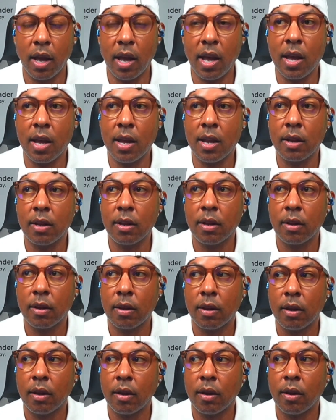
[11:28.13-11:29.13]
And
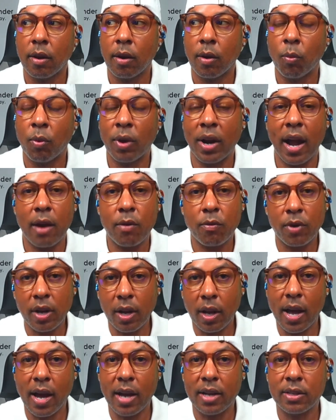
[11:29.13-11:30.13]
what I
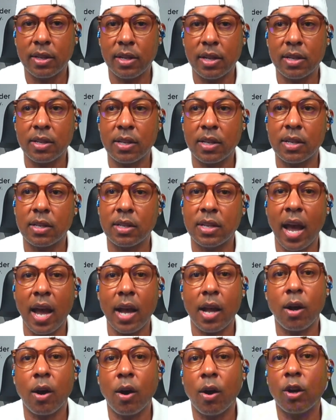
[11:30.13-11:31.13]
realized is
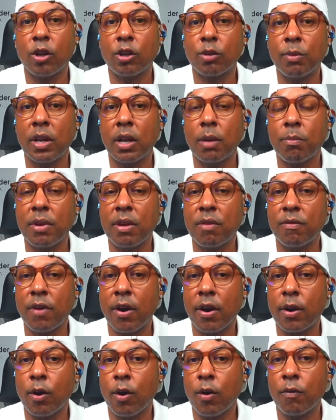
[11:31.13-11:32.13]
that caused me to be
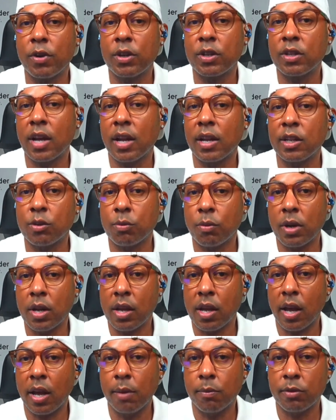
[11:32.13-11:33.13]
very overzealous when
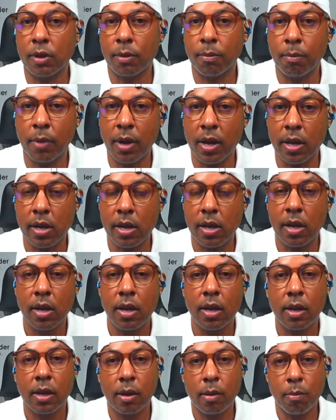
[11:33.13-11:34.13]
it came to money.
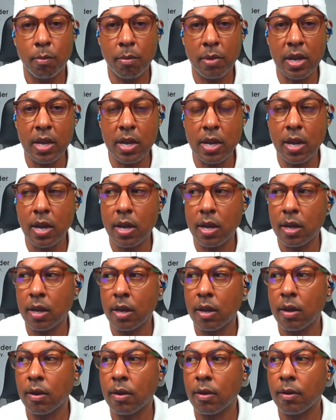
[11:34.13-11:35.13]
Meaning,